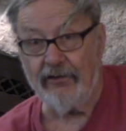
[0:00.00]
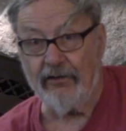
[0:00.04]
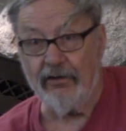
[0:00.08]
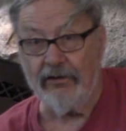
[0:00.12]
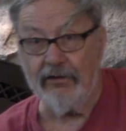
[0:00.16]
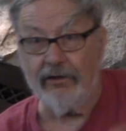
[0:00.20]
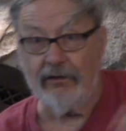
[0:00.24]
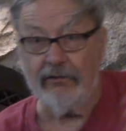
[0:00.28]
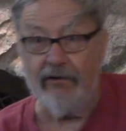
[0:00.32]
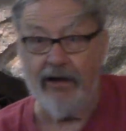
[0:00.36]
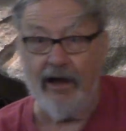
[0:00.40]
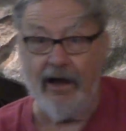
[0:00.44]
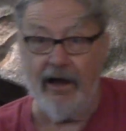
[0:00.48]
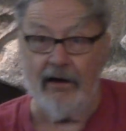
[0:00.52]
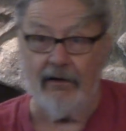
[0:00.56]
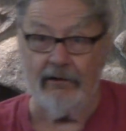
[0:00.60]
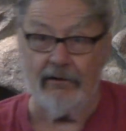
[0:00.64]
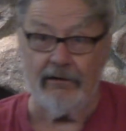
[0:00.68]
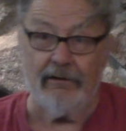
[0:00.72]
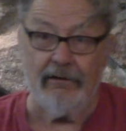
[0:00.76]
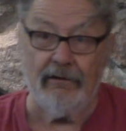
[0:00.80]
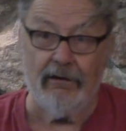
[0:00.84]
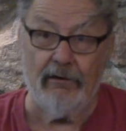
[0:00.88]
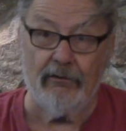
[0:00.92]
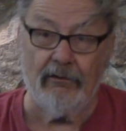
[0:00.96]
to the
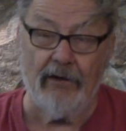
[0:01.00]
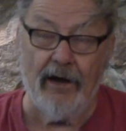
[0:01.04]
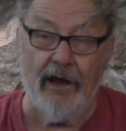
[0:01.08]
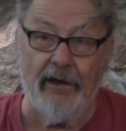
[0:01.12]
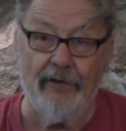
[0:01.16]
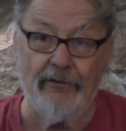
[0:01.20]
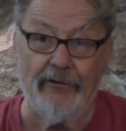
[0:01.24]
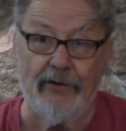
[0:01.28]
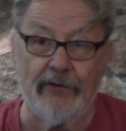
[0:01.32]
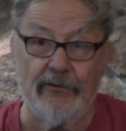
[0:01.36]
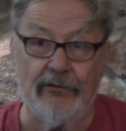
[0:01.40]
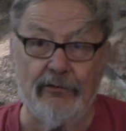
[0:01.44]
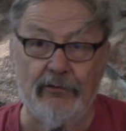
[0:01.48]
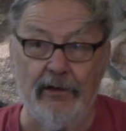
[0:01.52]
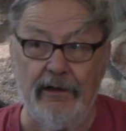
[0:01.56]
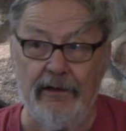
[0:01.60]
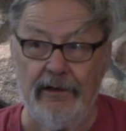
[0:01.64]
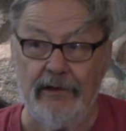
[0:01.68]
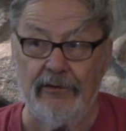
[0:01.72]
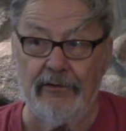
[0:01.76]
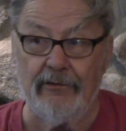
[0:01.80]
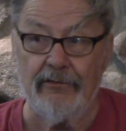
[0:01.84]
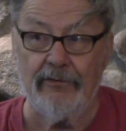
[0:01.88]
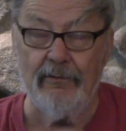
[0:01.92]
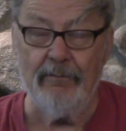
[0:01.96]
ground around the
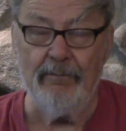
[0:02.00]
trees.